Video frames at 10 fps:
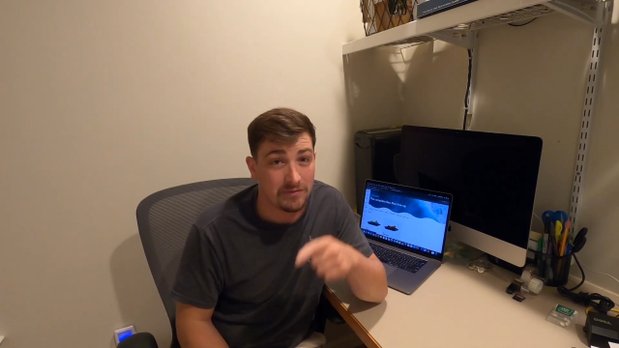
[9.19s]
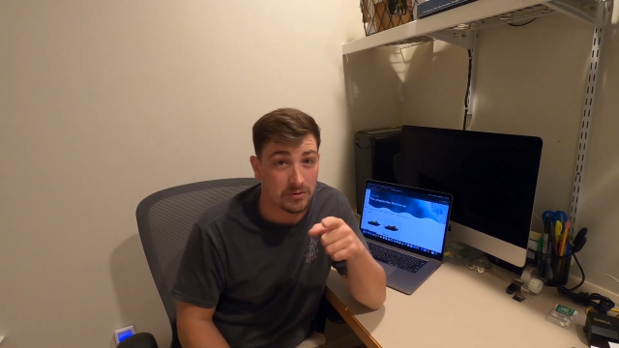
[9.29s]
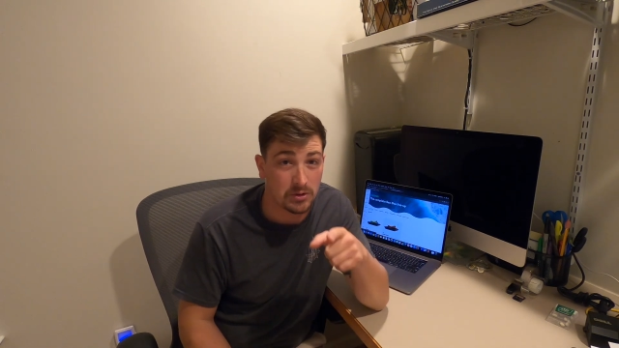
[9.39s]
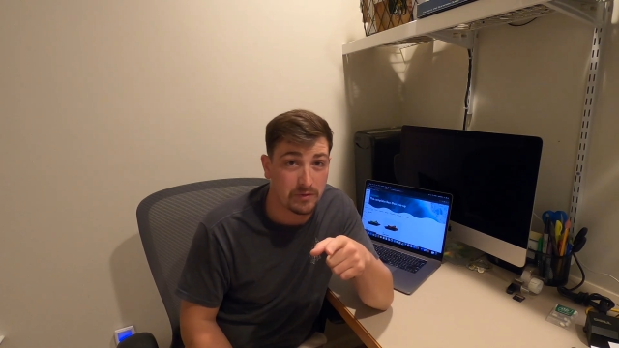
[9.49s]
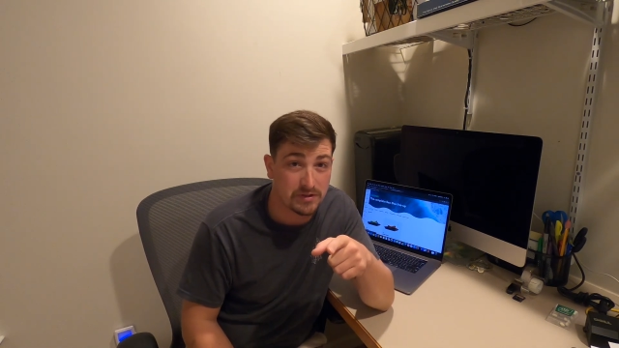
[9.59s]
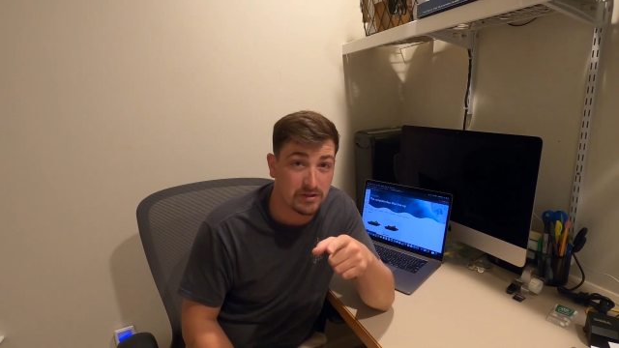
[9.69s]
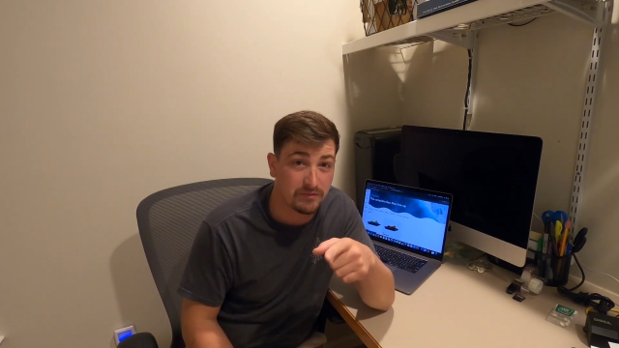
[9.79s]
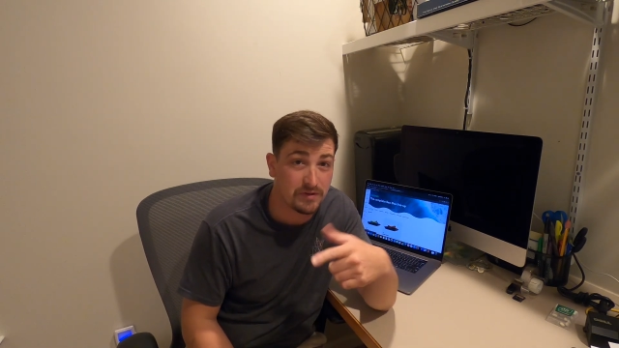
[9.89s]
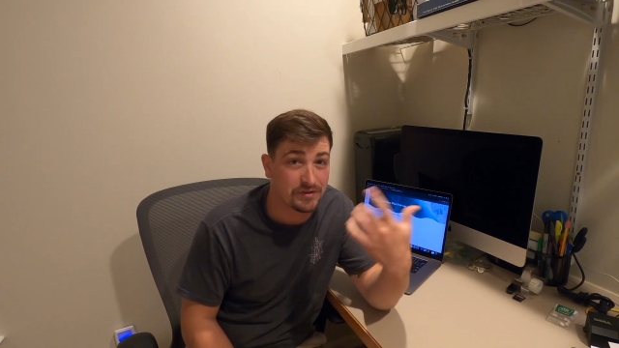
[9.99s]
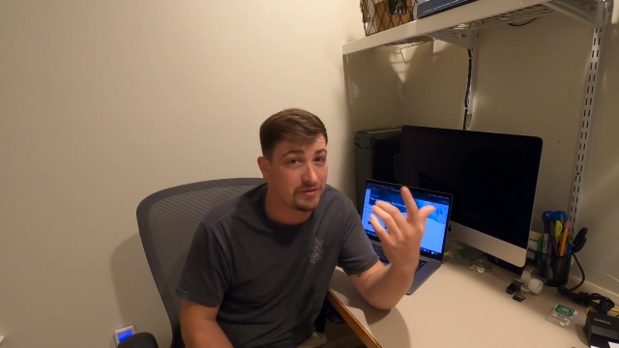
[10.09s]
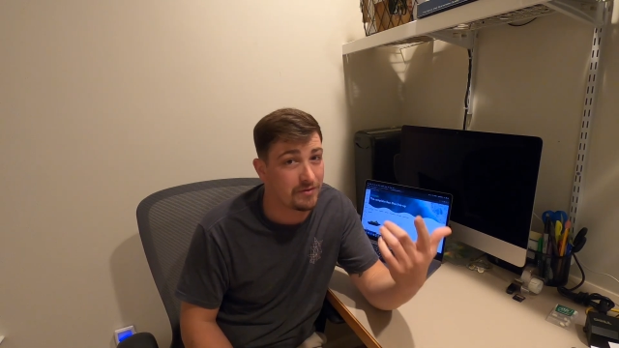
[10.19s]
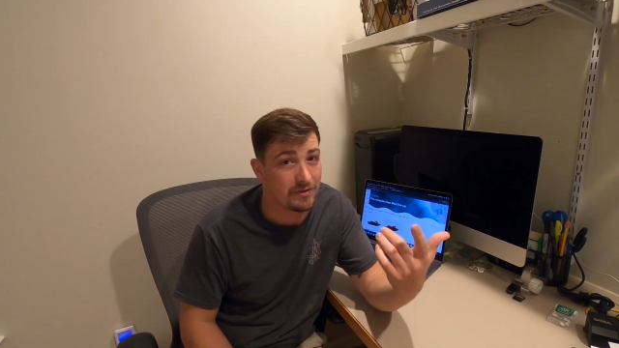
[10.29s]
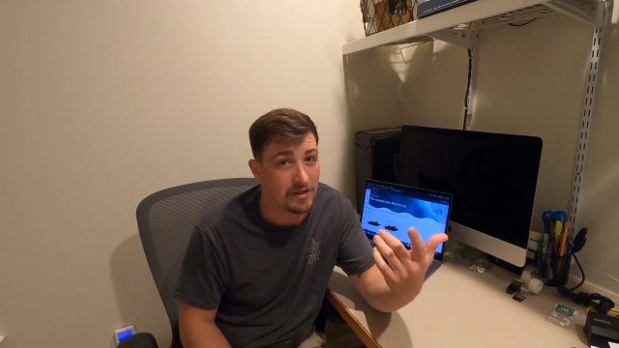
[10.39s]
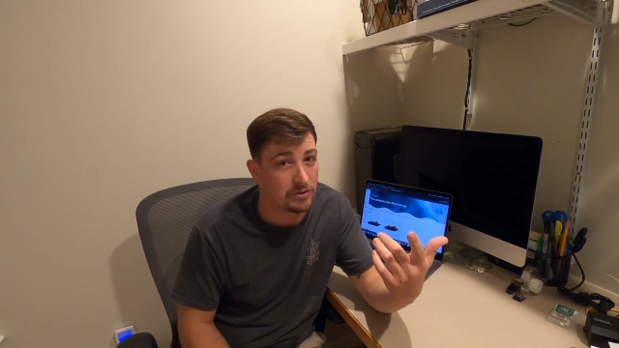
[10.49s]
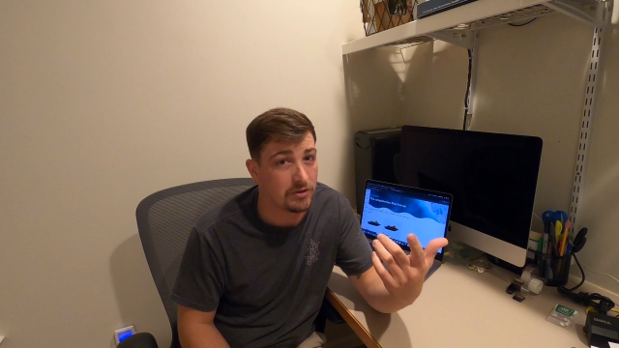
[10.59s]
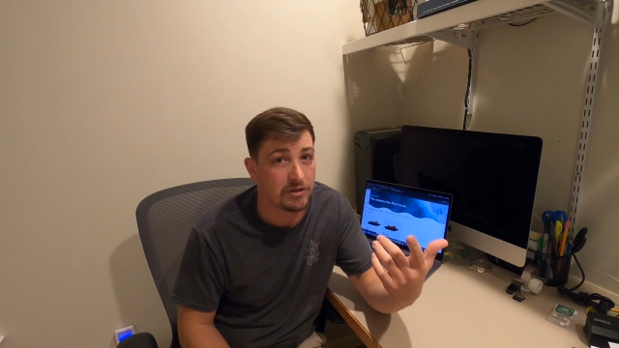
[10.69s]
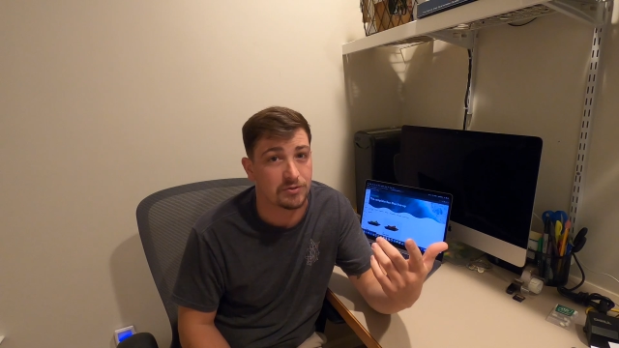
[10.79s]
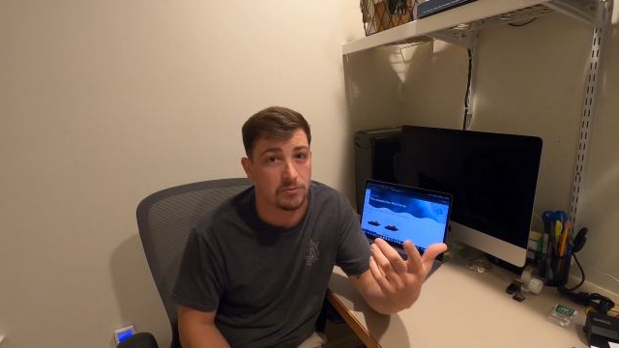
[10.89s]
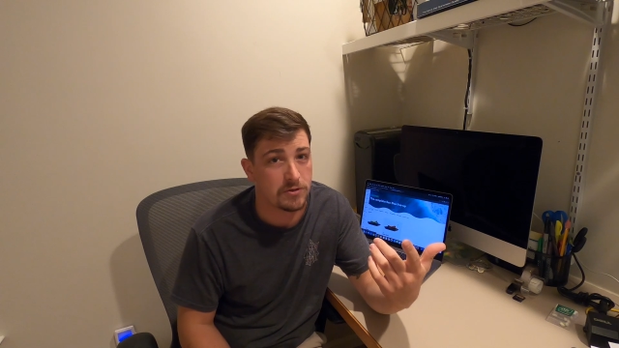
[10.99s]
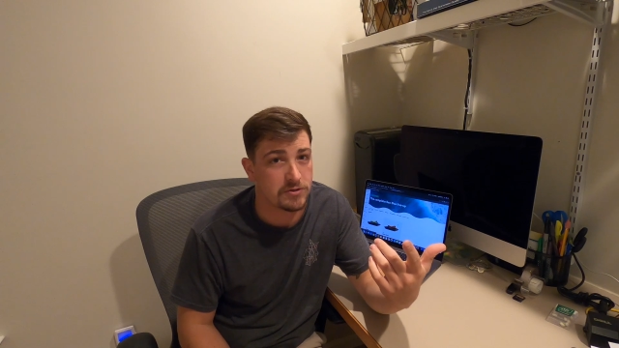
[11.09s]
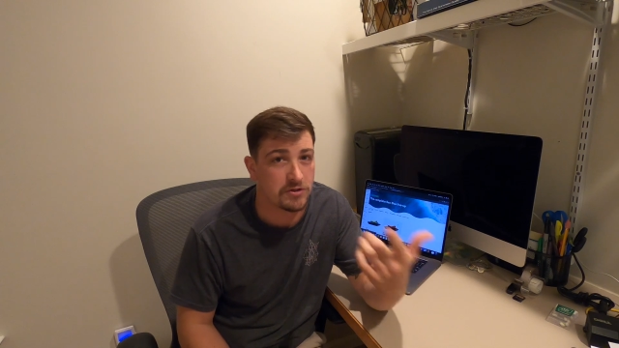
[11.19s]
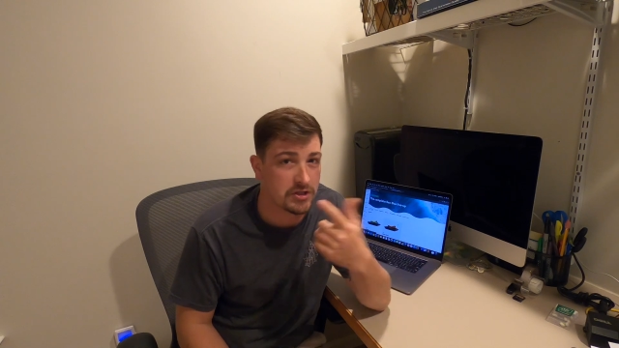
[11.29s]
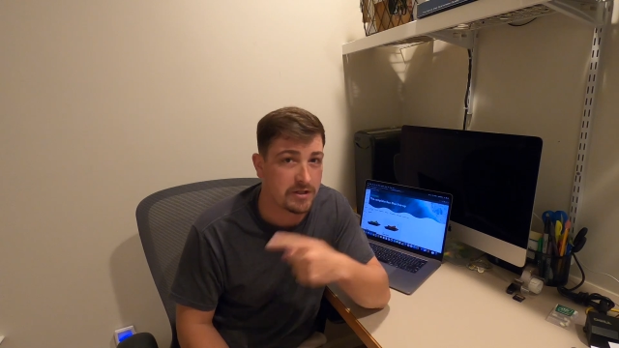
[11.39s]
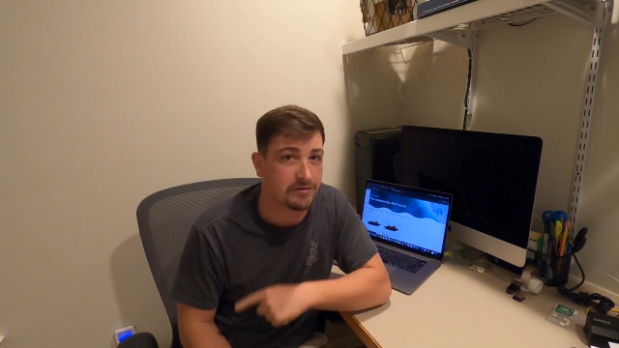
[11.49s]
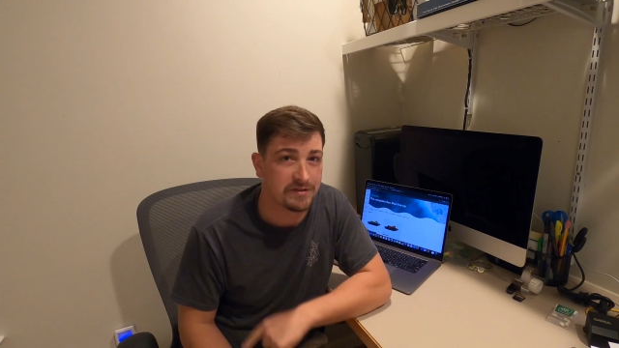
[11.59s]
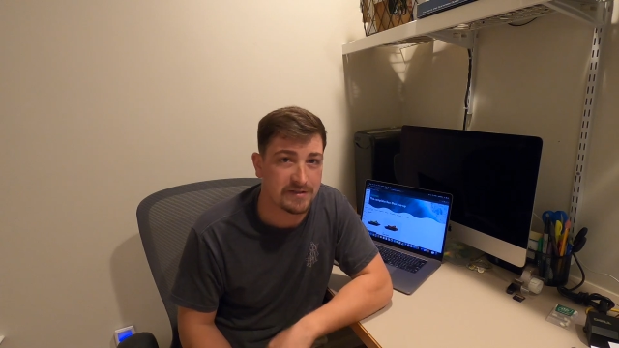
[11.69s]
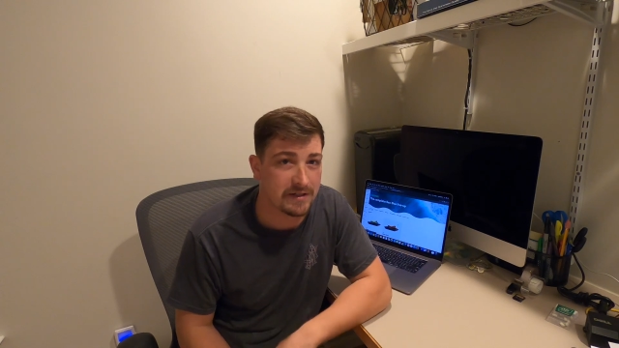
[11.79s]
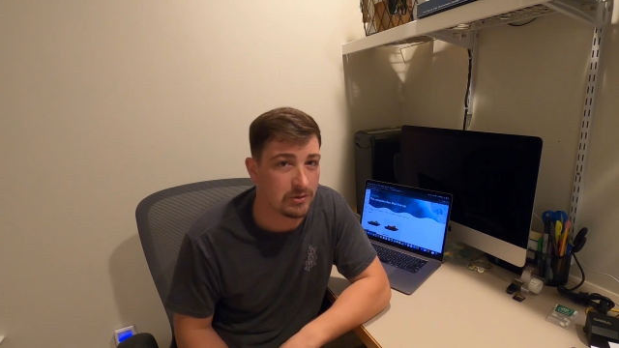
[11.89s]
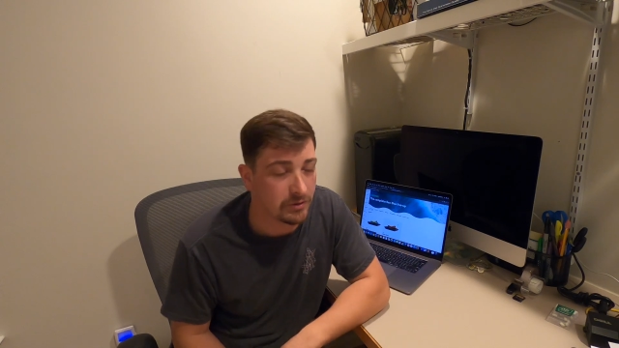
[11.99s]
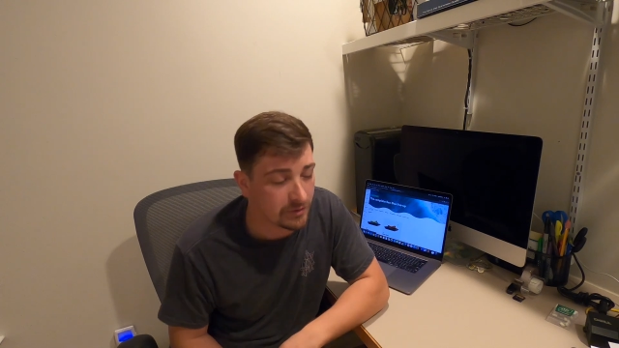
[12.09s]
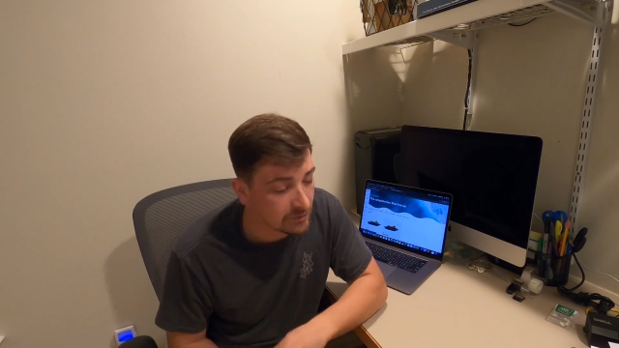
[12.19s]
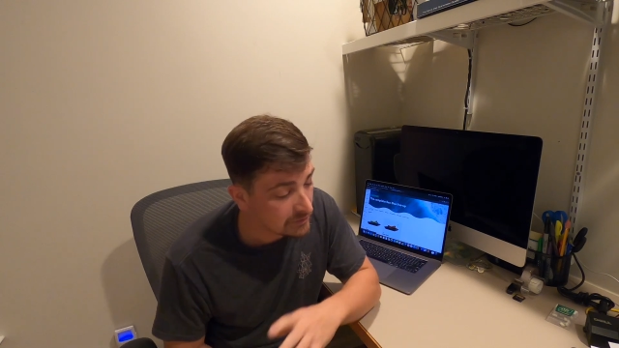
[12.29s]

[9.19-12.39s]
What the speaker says: If you're a return visitor, thank you guys for watching the channel and staying loyal.